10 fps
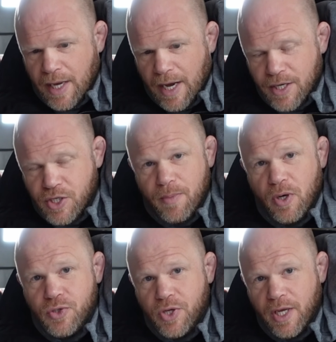
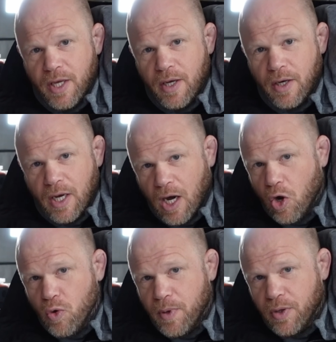HMRC had cut
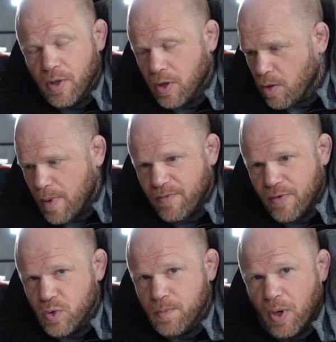open, I can't remember if
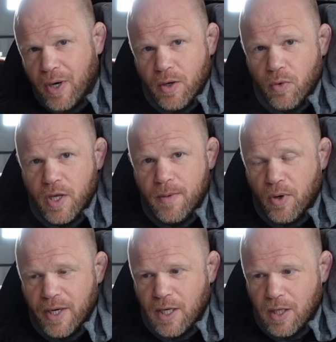it was bike or an
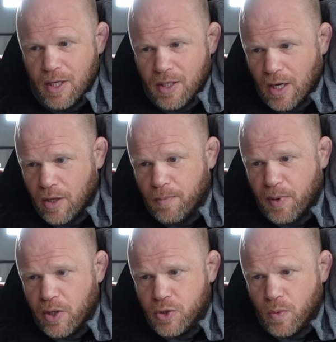e-bike kit, they'd cut the
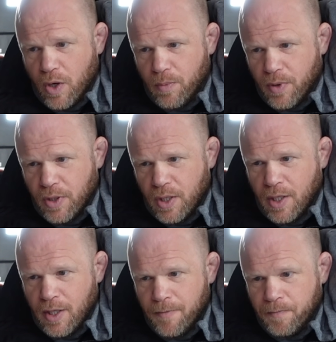parcel open,
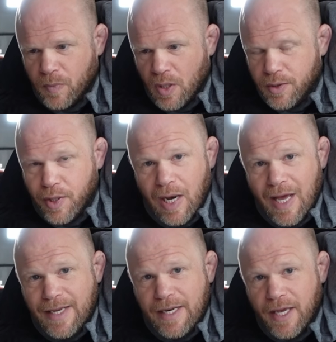
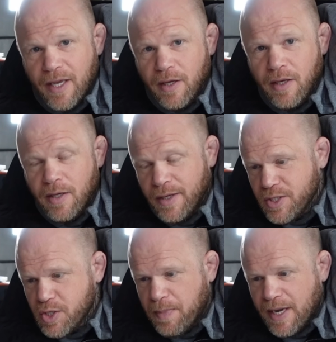delayed it,
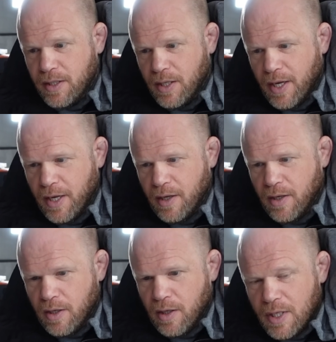inspected it,
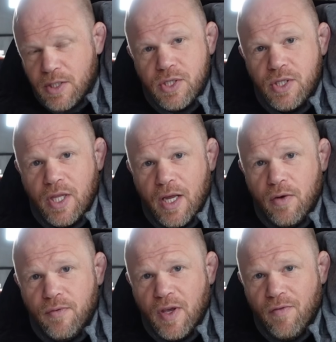instead
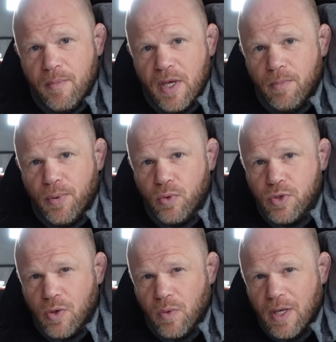of giving me import
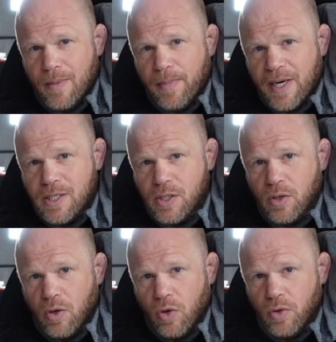duty based
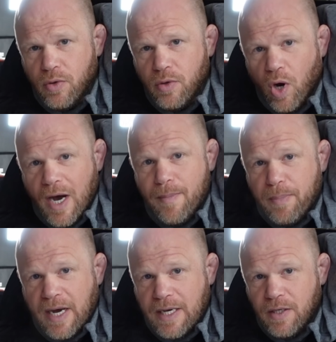on what I had
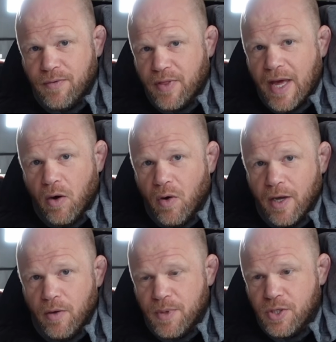paid for that
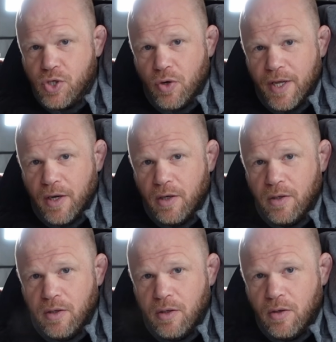item in China
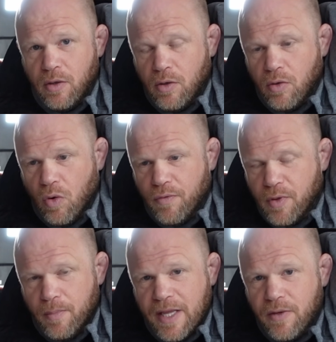or from
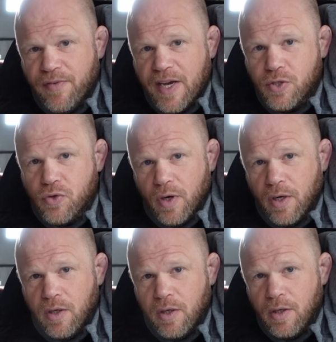the manufacturer,